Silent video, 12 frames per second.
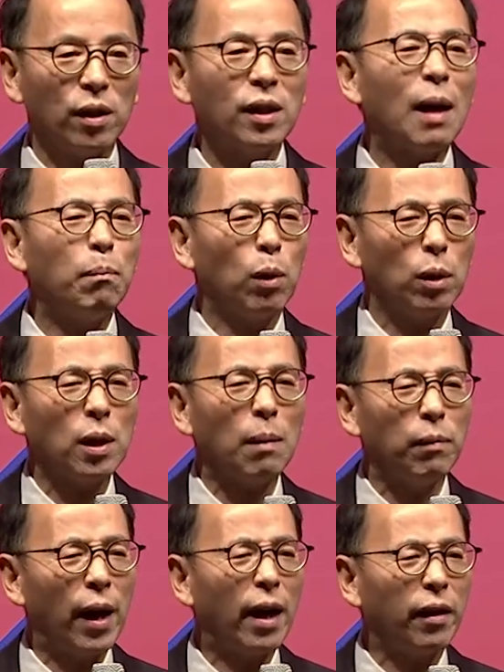
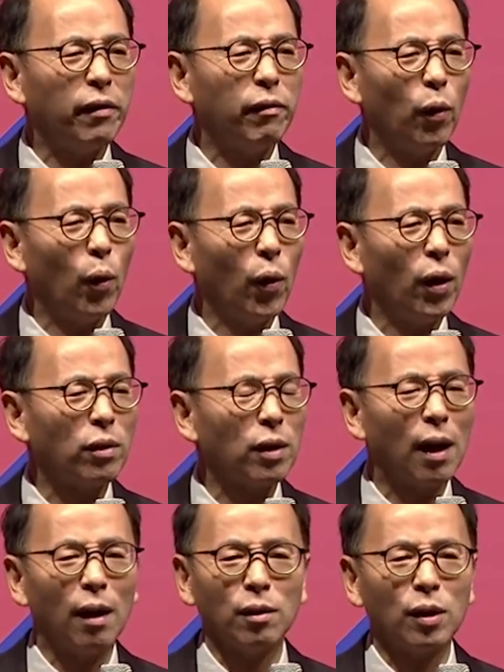some negative noise.
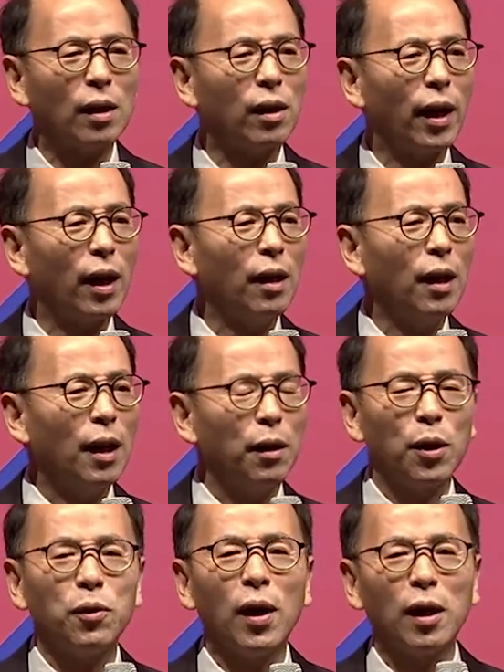Suddenly
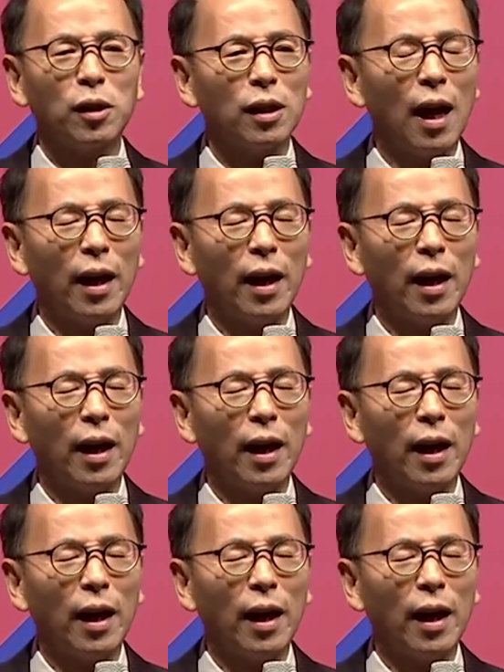the U.S.